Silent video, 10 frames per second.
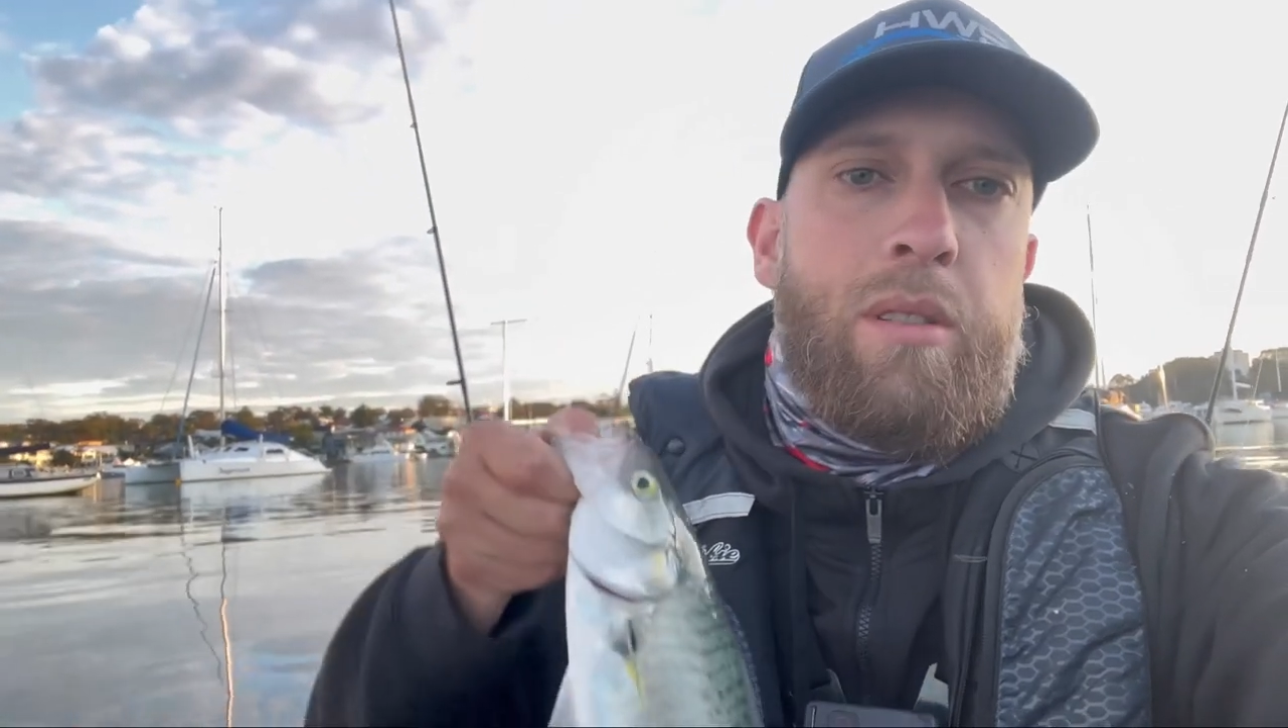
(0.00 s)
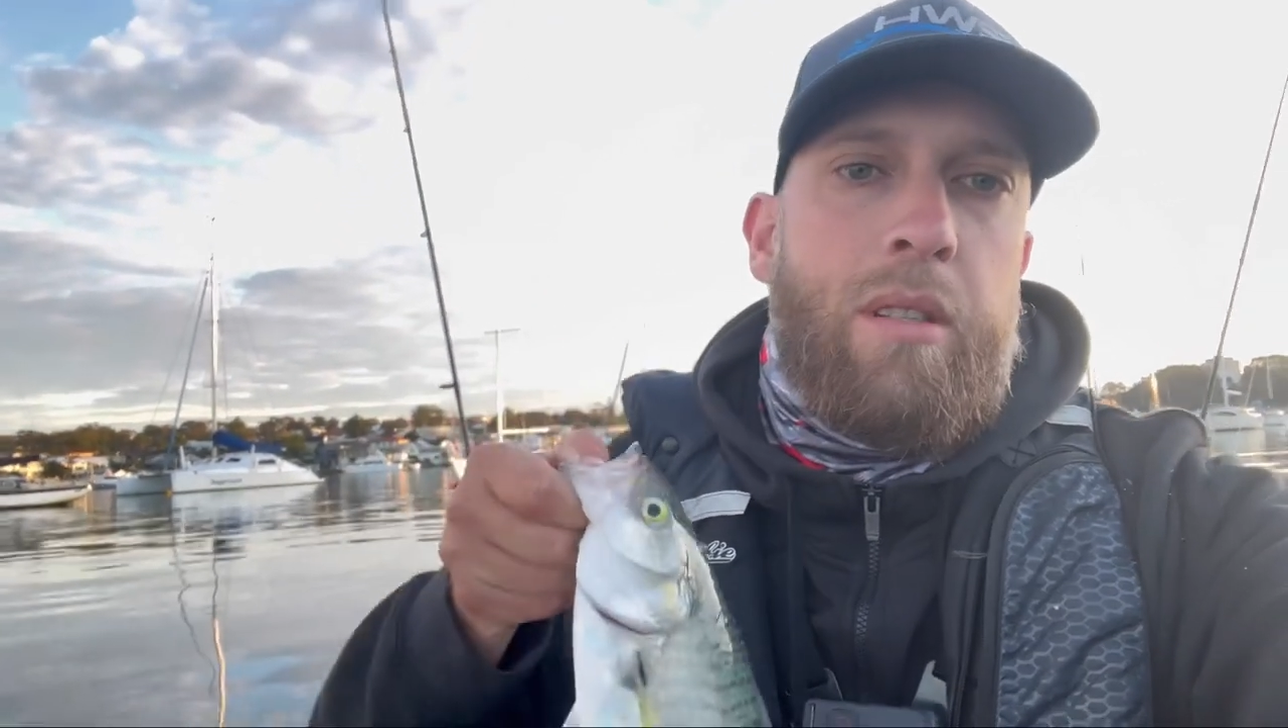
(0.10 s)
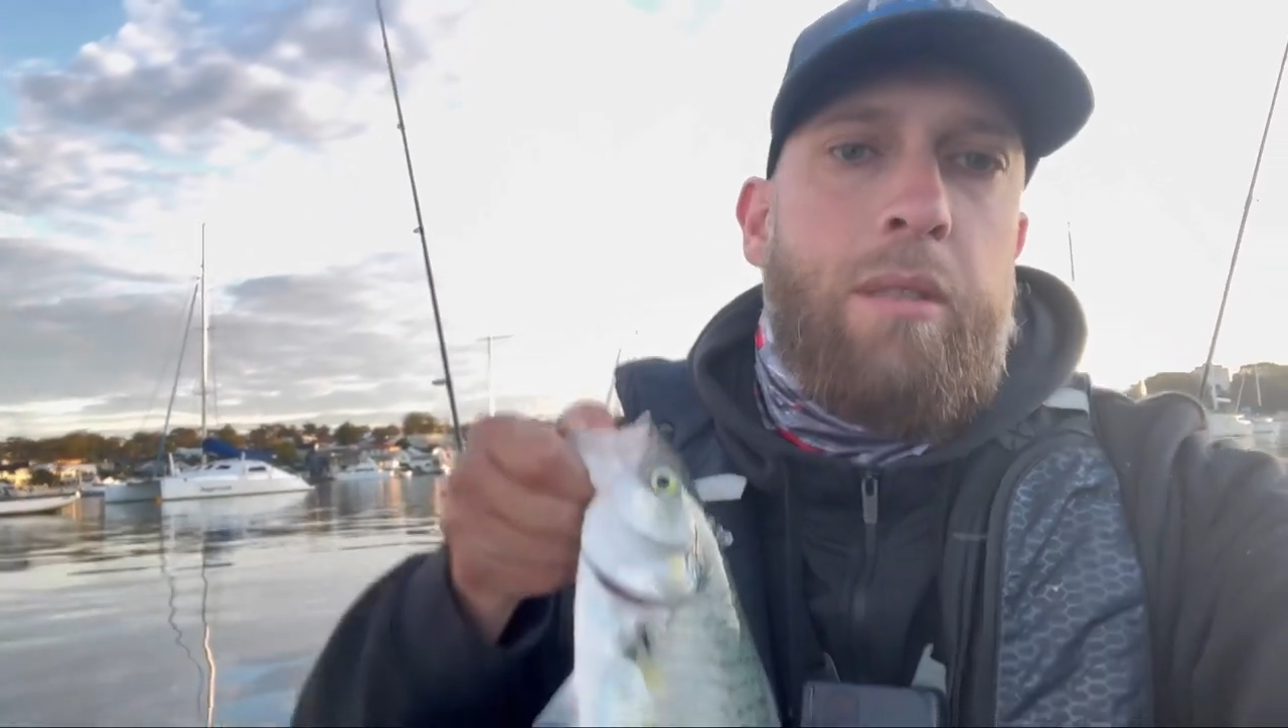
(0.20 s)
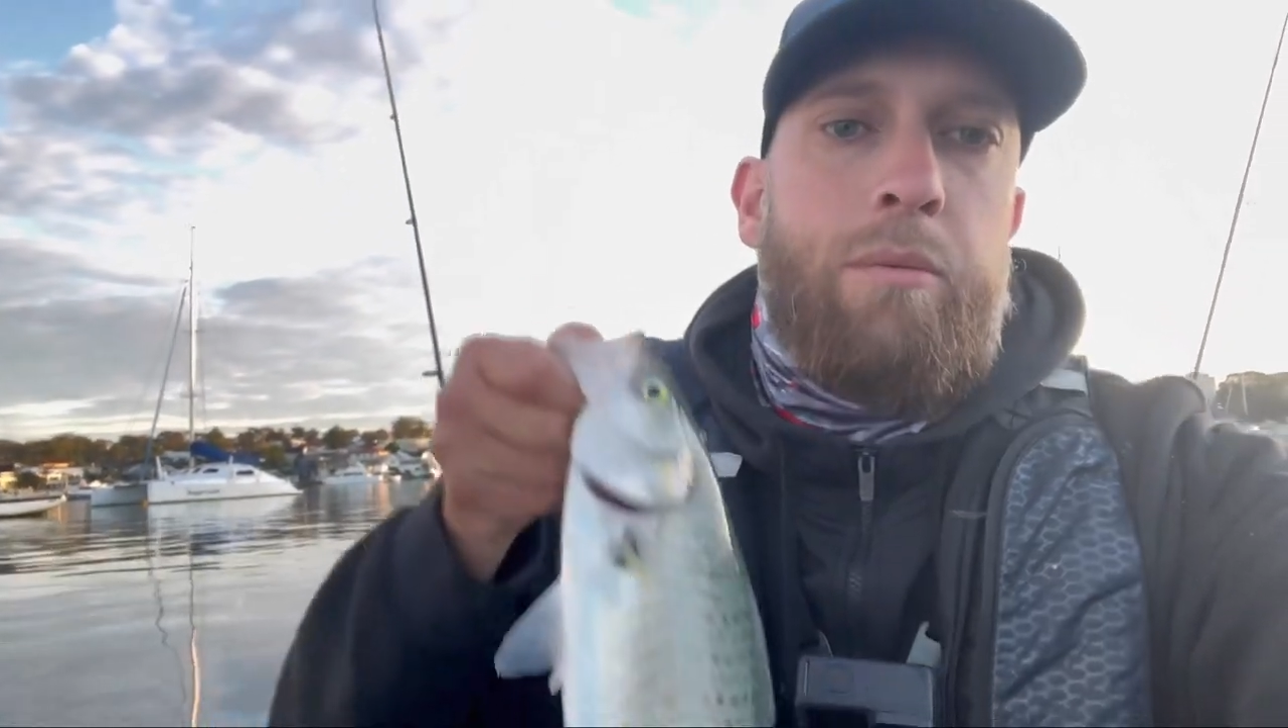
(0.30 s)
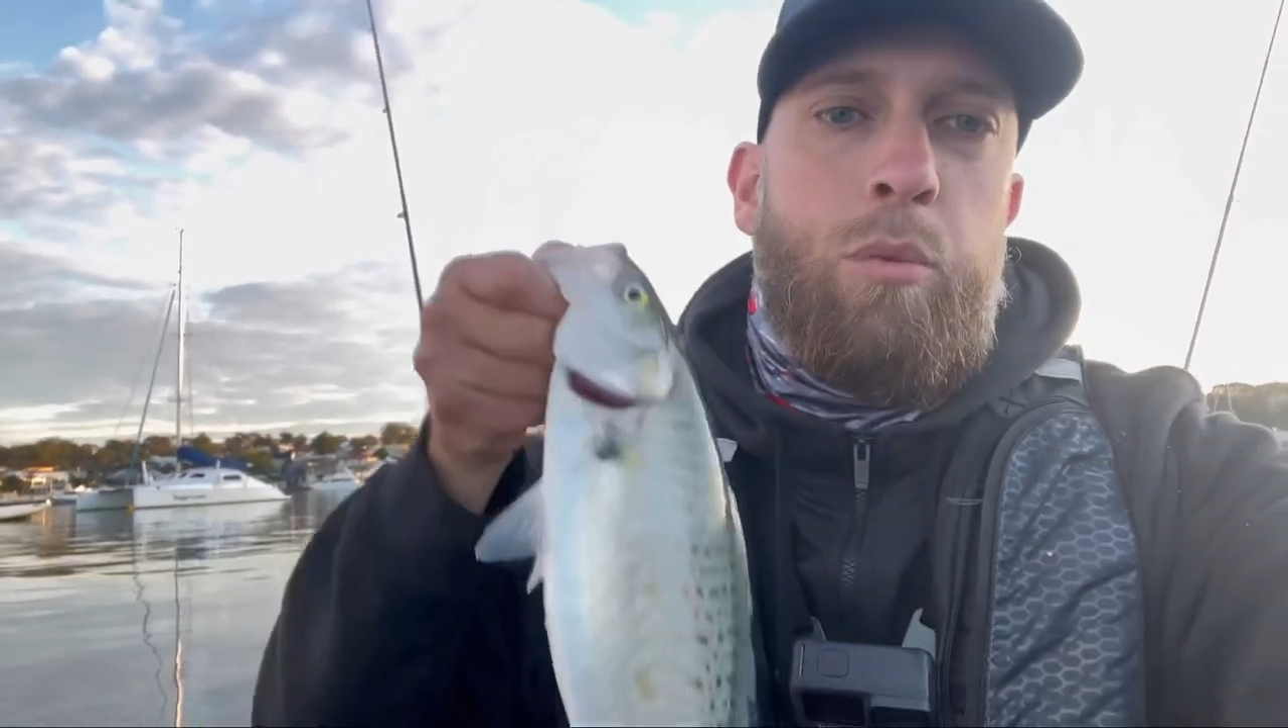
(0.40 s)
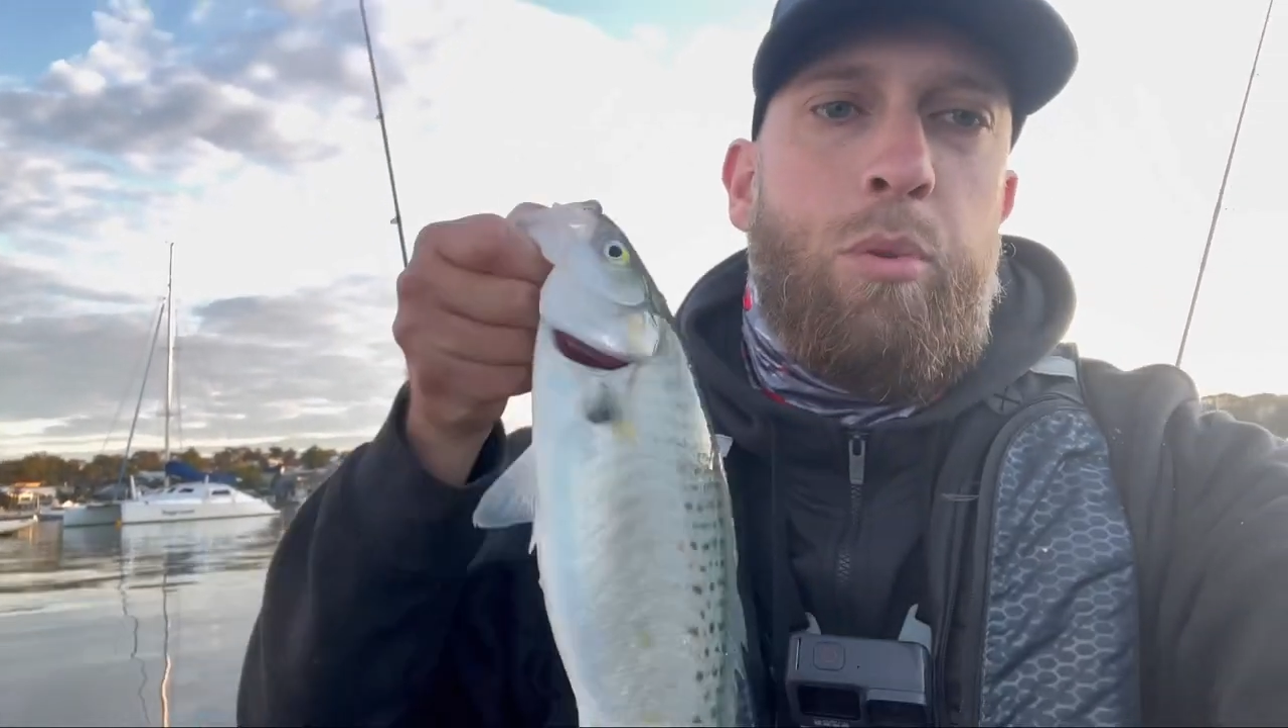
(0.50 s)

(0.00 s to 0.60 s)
so we'll